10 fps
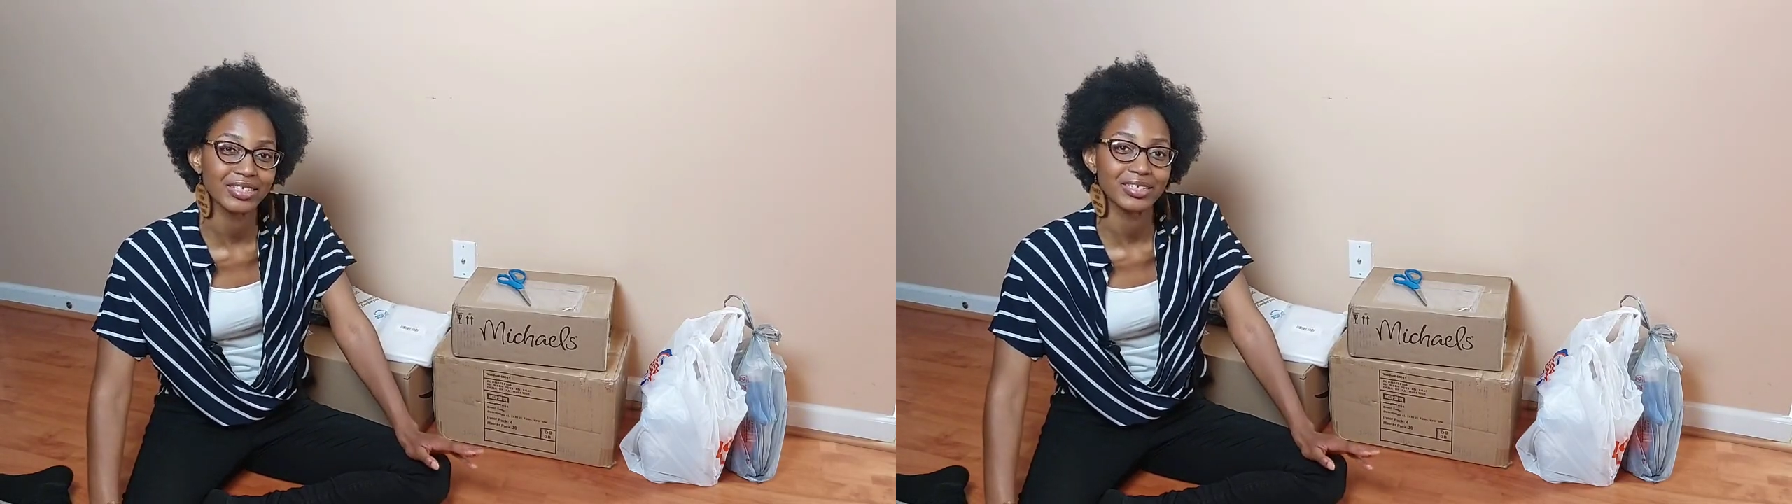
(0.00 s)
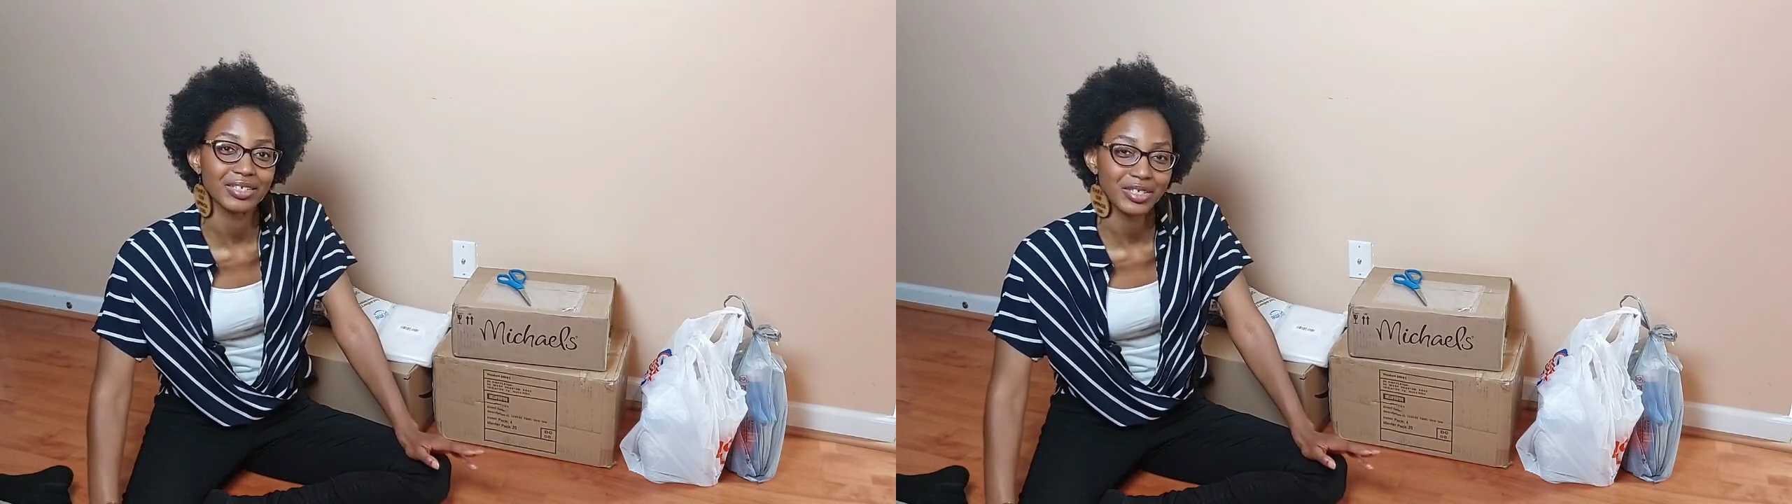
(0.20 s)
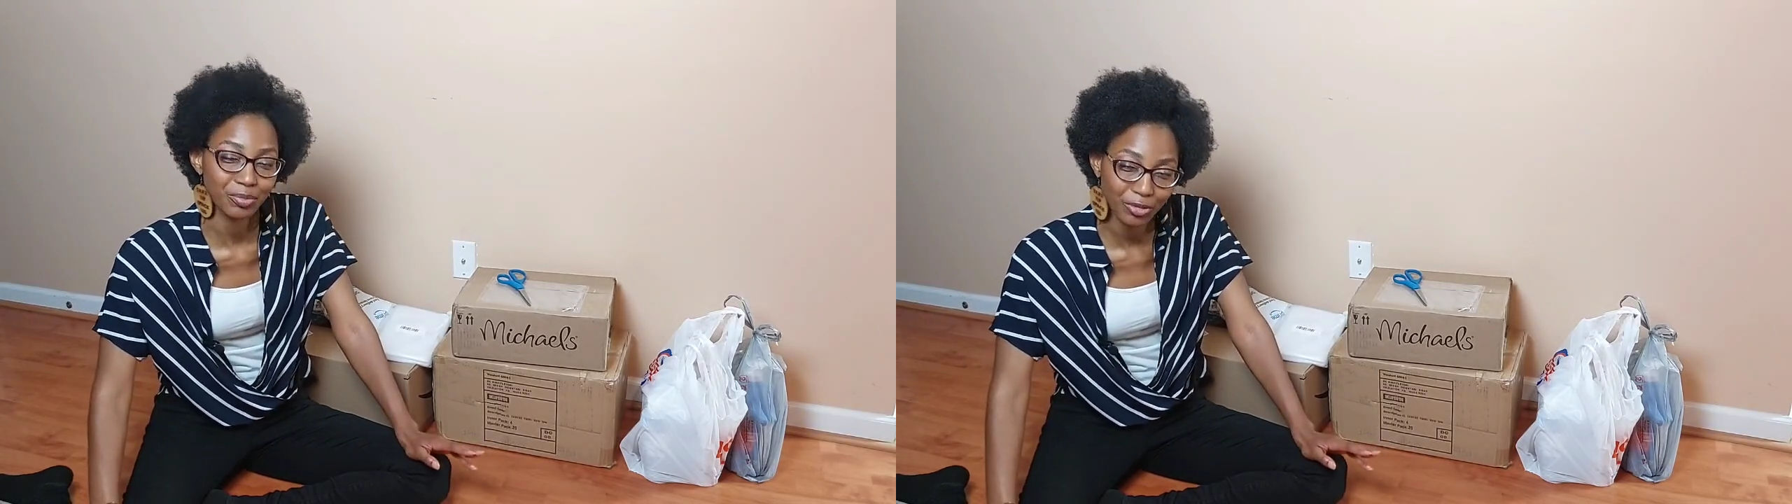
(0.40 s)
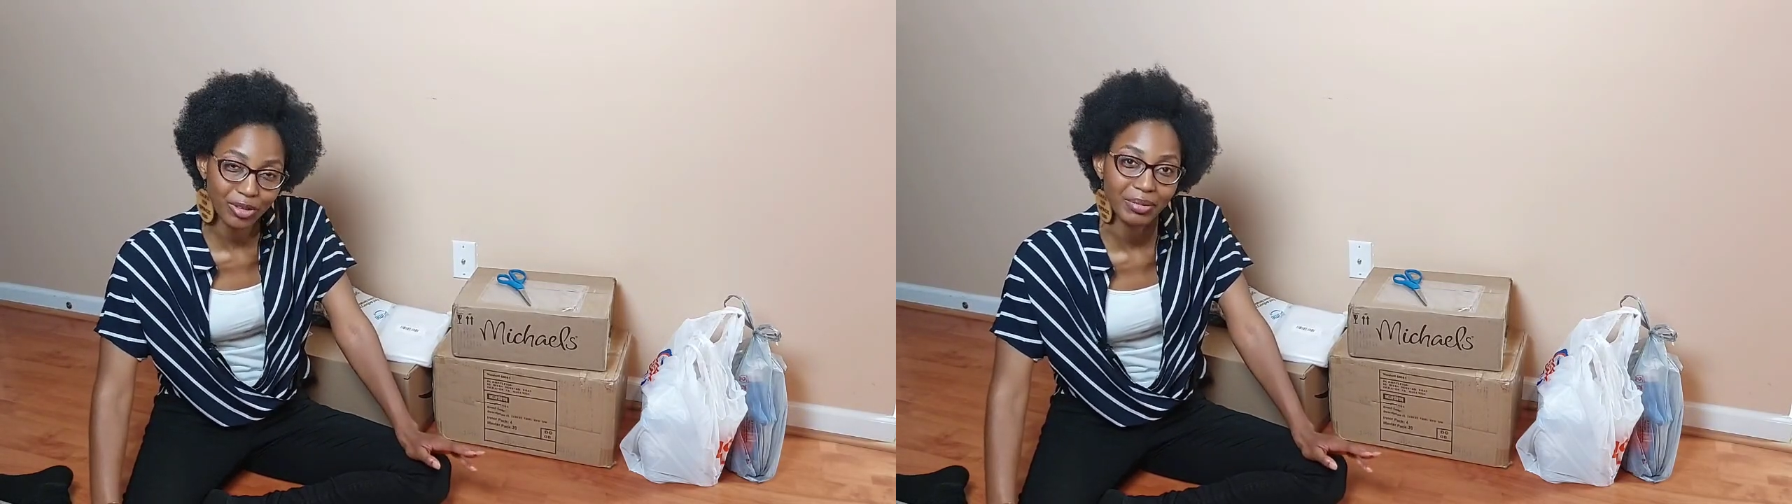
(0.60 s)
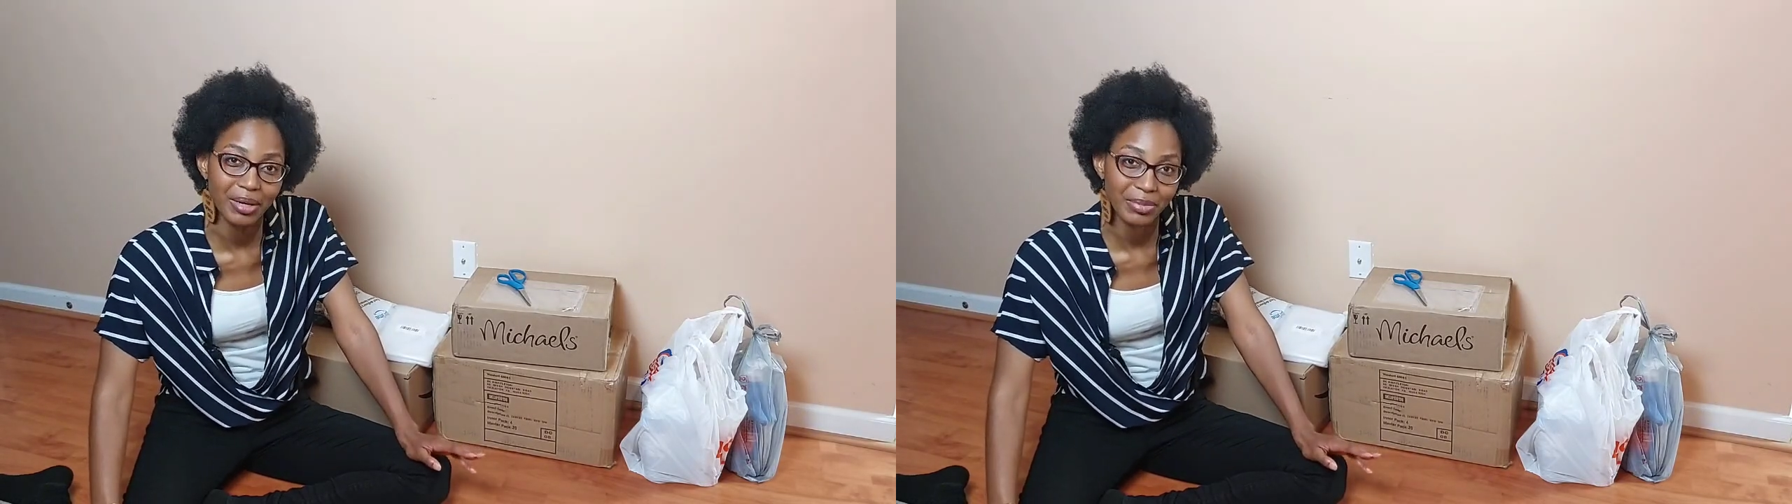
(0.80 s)
to
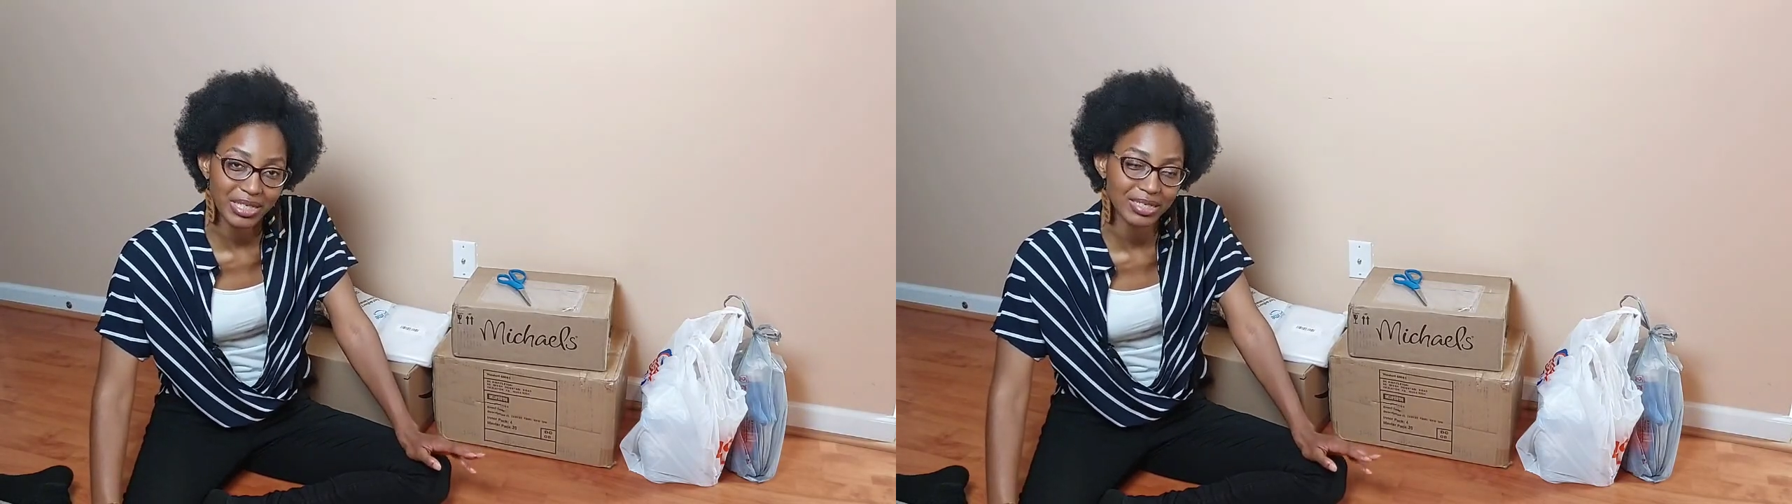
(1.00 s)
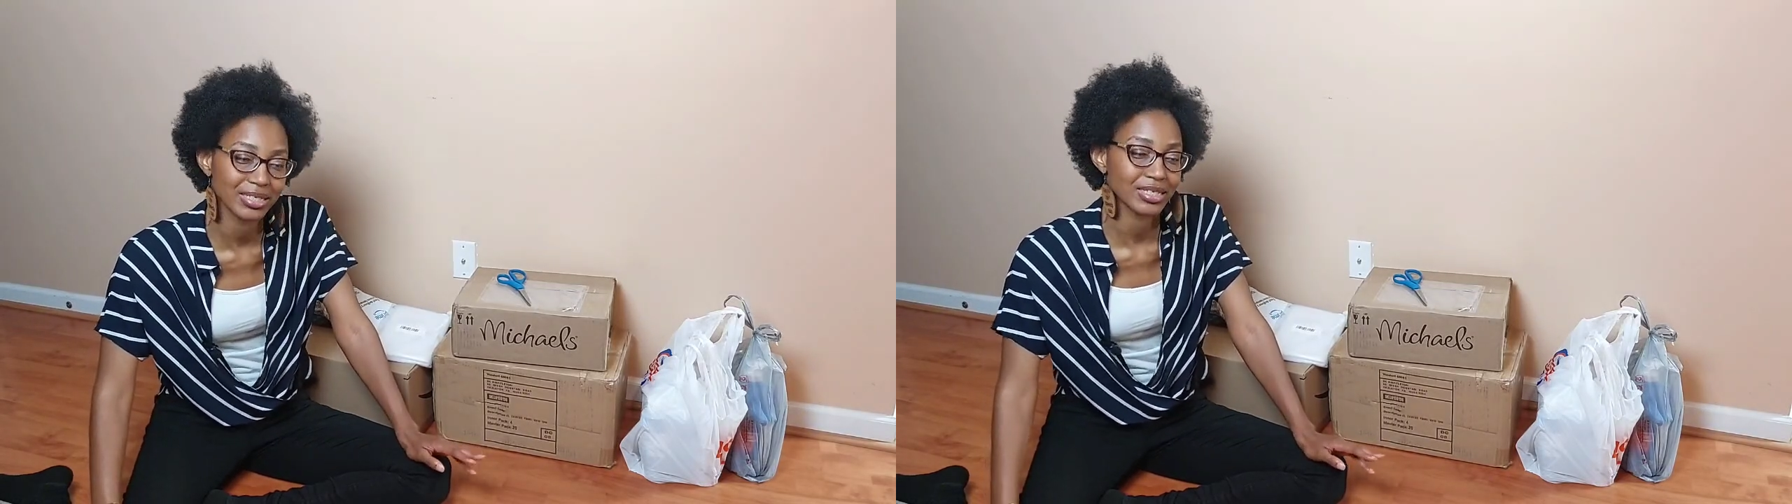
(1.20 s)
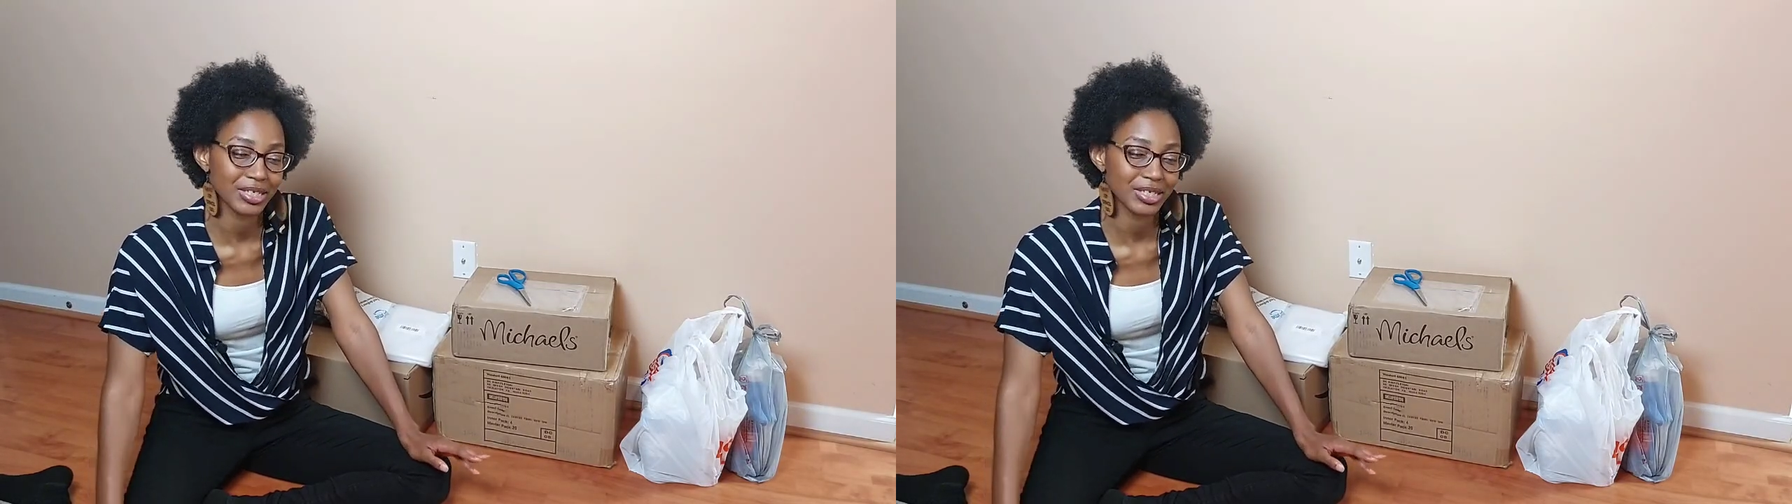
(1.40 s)
support my business.